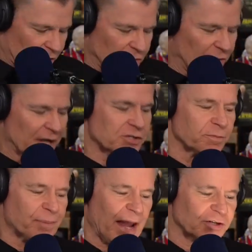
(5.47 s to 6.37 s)

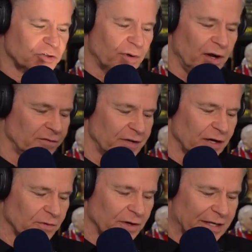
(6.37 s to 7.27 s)
Neuheisel, Pac 12
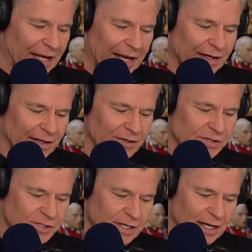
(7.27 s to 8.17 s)
network
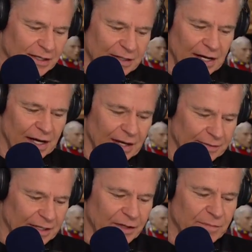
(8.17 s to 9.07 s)
analyst, and uh,
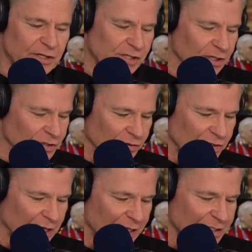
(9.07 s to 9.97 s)
he can be seen
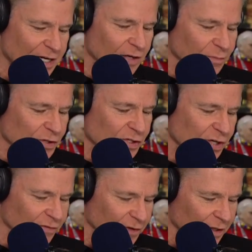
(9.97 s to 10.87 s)
Tuesday at 10
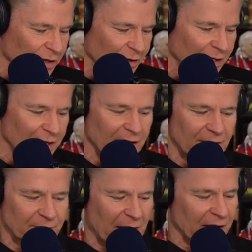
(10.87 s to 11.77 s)
Pacific on the
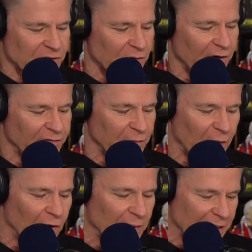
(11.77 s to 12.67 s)
uh, Pac 12
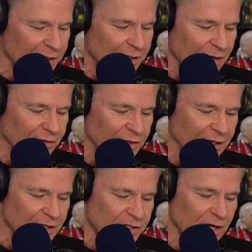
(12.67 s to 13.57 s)
Football Weekly, covering the
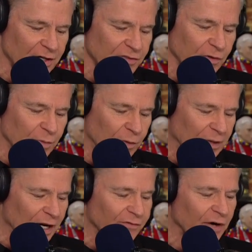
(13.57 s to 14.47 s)
latest college football
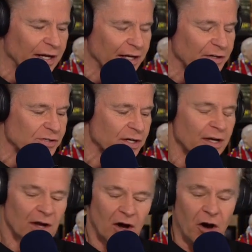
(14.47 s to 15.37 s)
playoff rankings.
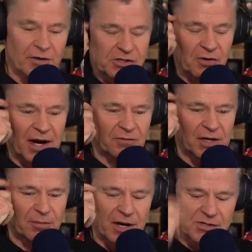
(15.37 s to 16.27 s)
Always great
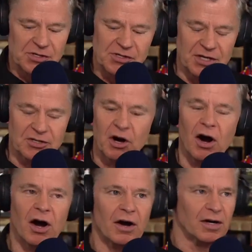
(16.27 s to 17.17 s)
when he brings his
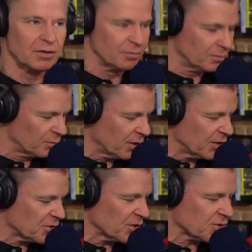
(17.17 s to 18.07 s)
guitar and
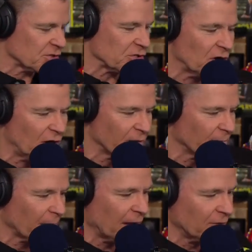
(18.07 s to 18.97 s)
brings us a song.
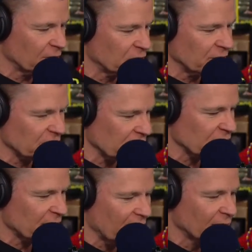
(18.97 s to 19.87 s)
And Rick joins
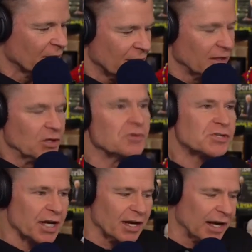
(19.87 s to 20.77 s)
us now. The
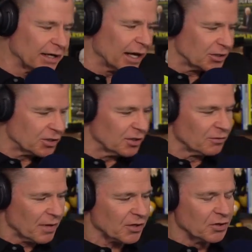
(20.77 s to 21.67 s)
UCLA
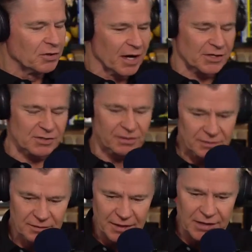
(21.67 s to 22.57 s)
legend, Rick Neuheisel.
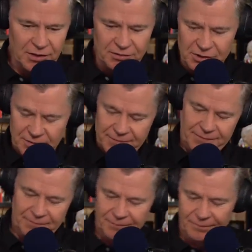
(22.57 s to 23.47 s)
Hi, Coach.
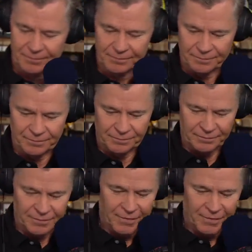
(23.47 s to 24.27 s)
Dan, how are you?